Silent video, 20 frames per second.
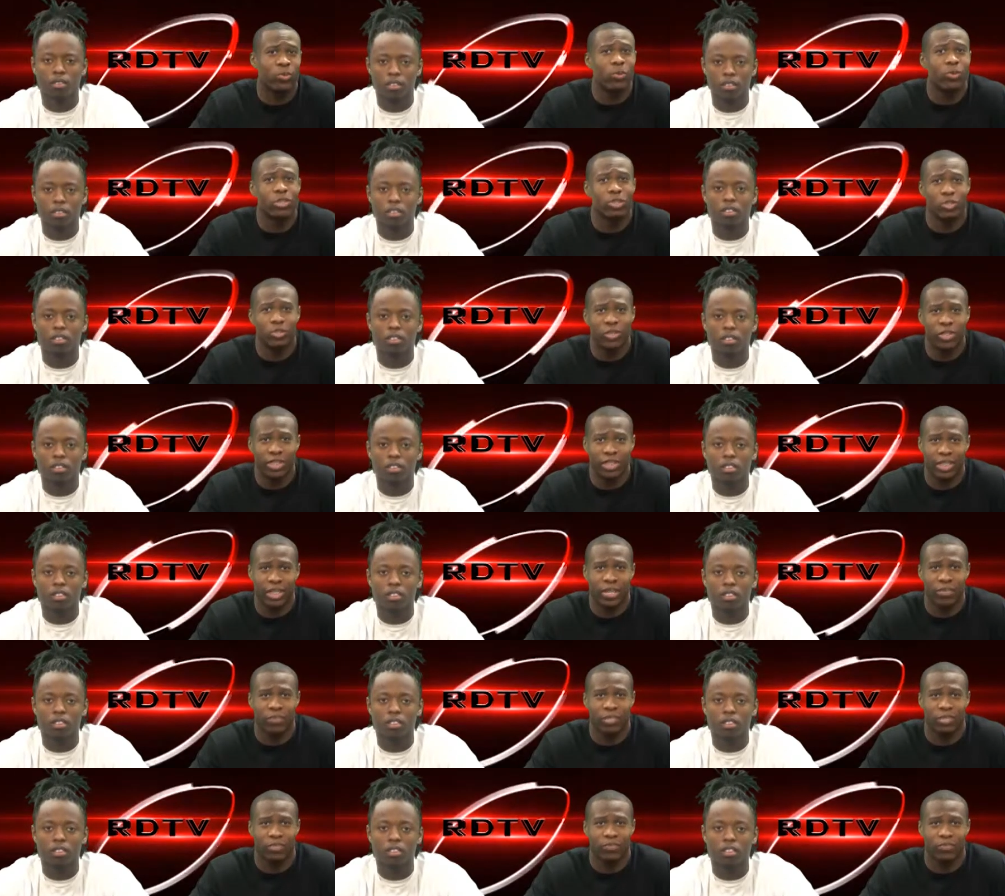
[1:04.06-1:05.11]
Speaker 1: or the
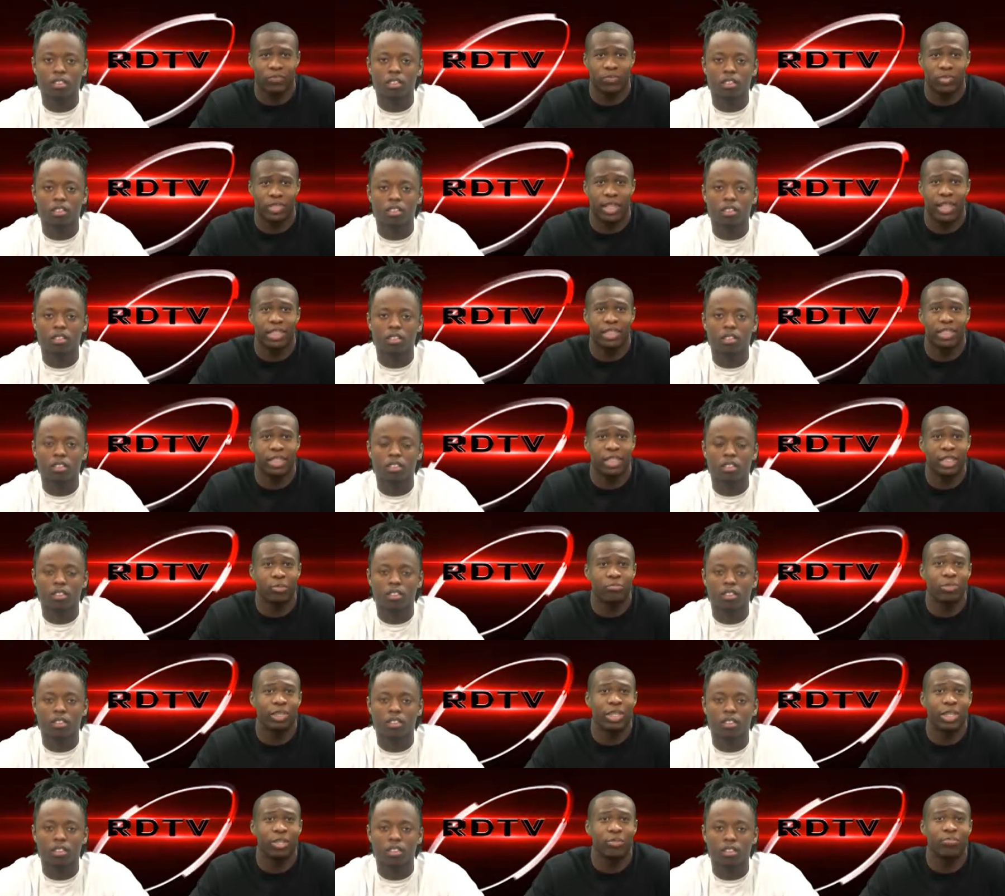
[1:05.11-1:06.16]
27th at 6
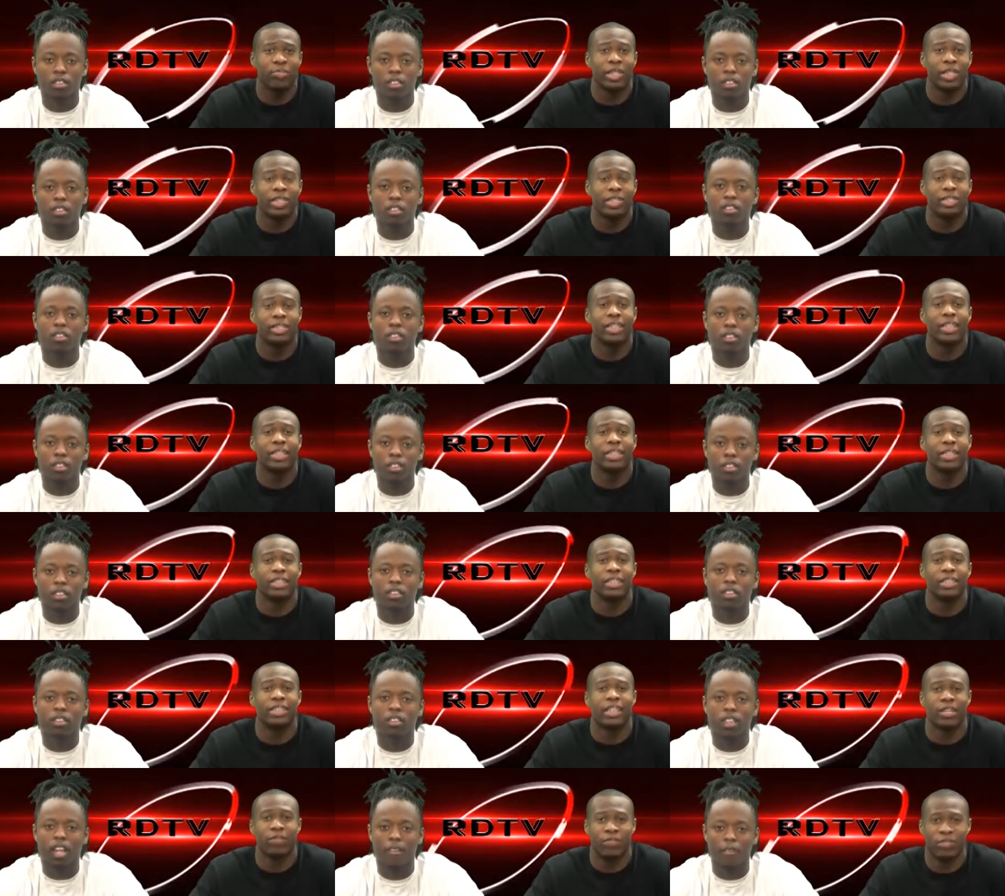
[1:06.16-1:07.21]
p.m. in
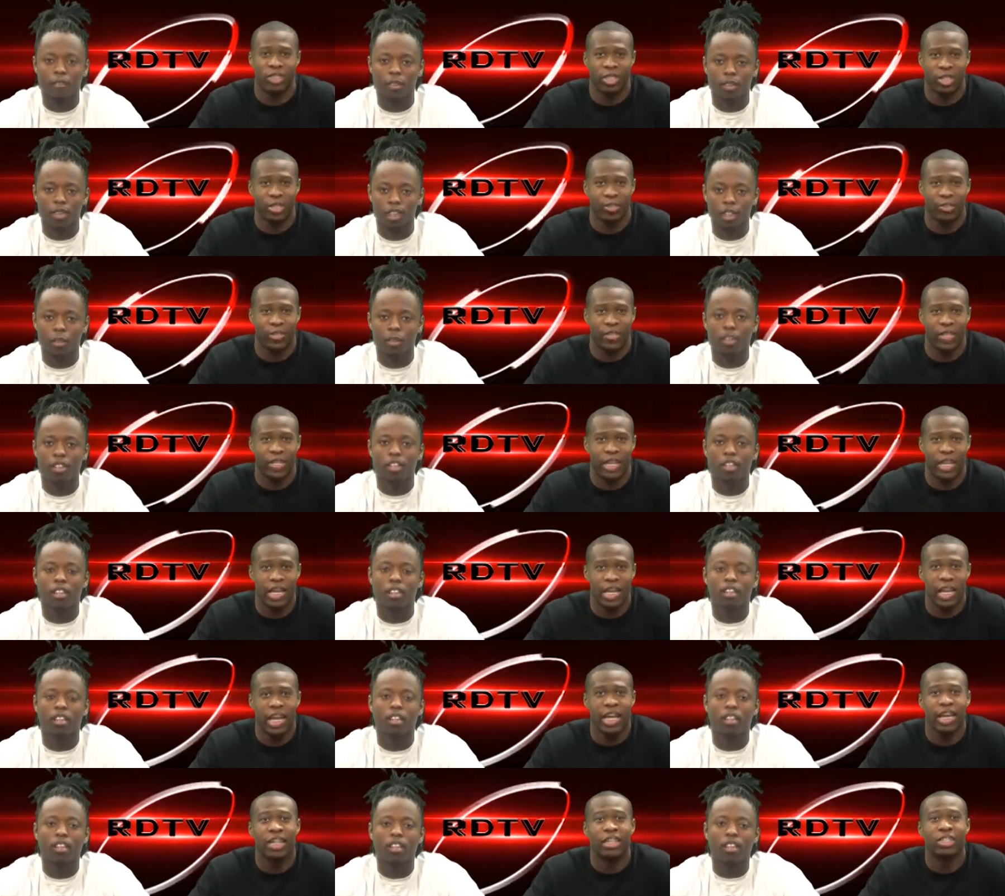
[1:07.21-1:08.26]
CHS cafeteria.
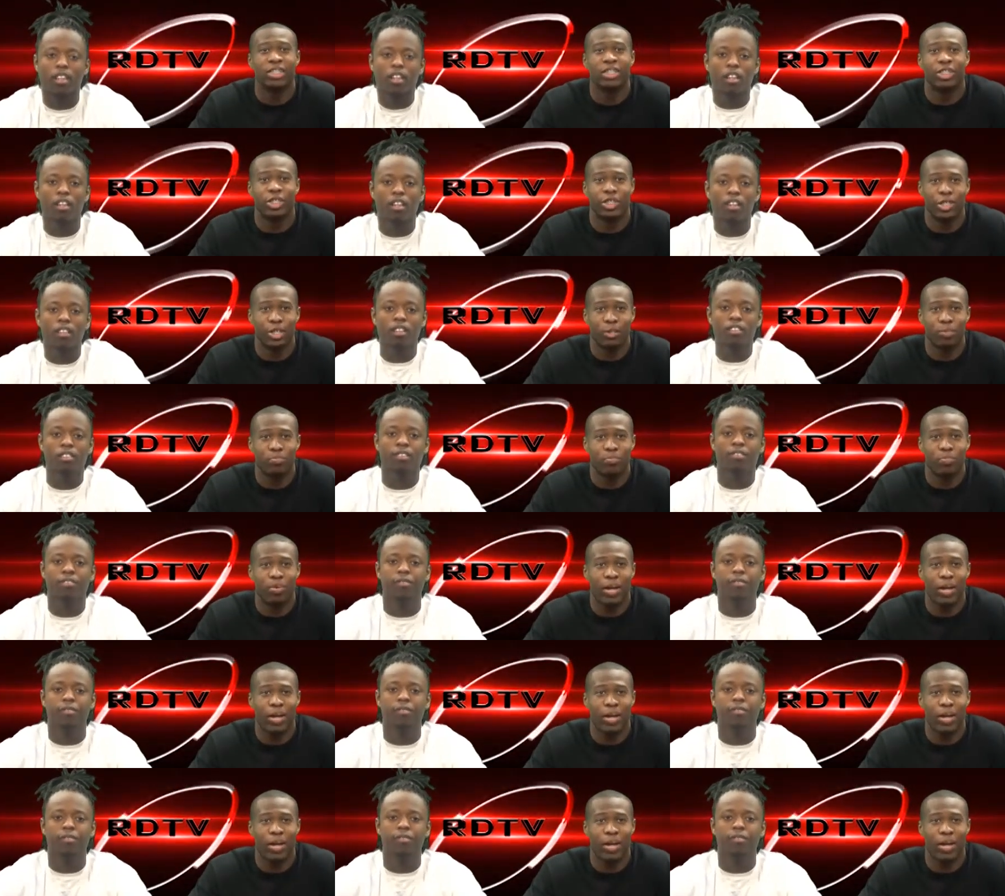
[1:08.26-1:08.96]
Cheer,